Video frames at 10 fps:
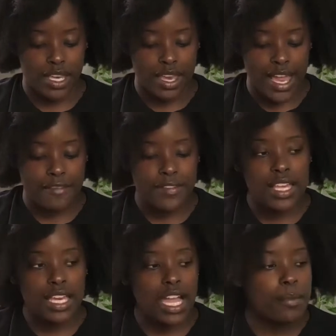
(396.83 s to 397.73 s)
I feel
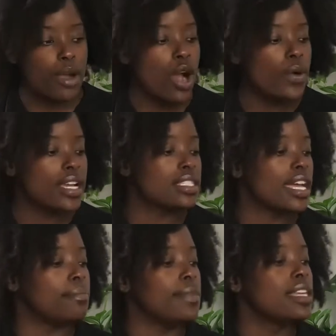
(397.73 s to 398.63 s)
like I'm always
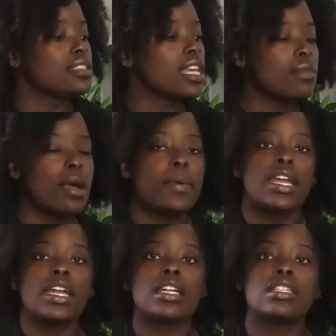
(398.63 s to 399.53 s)
like messing up my
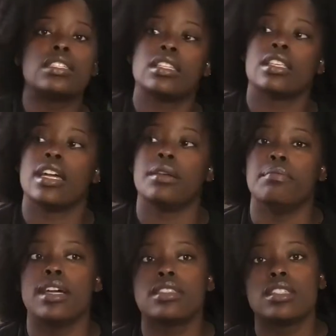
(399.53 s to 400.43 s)
pants and like
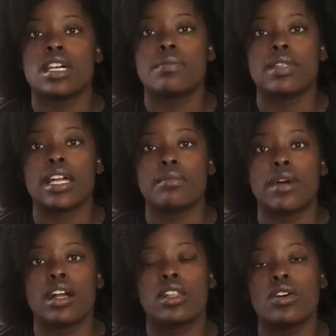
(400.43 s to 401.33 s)
messing up like my
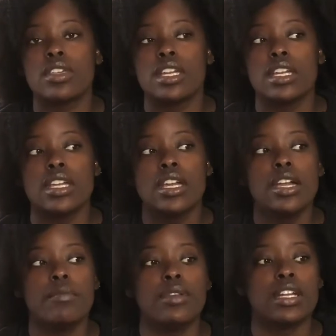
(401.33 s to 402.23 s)
clothing,
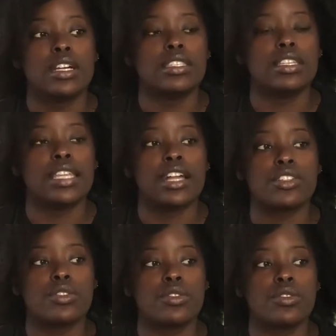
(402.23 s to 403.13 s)
because the
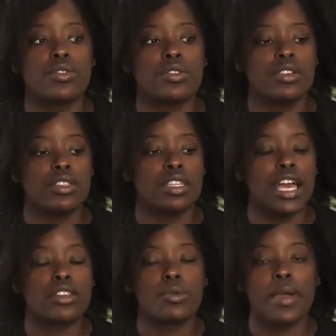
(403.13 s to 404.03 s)
natural
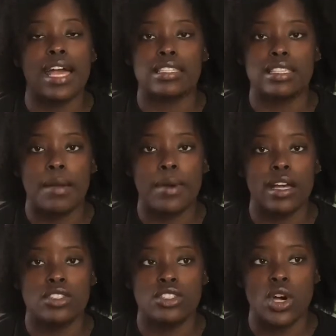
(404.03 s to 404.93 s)
pads and
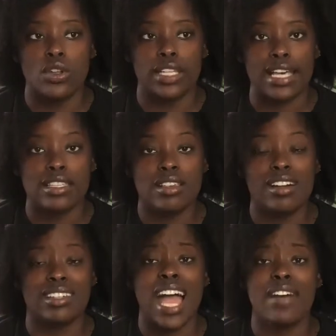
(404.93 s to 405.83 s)
tampons don't last as long, and
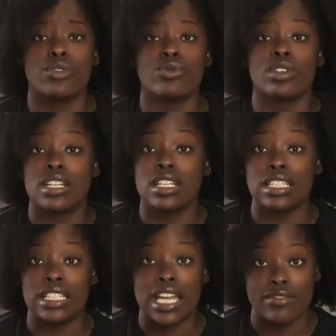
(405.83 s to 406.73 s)
I have a
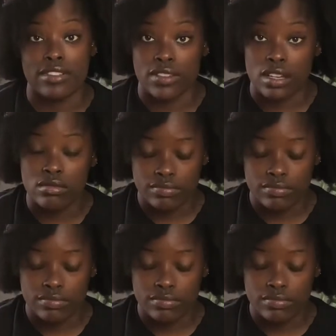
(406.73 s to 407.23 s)
really heavy flow.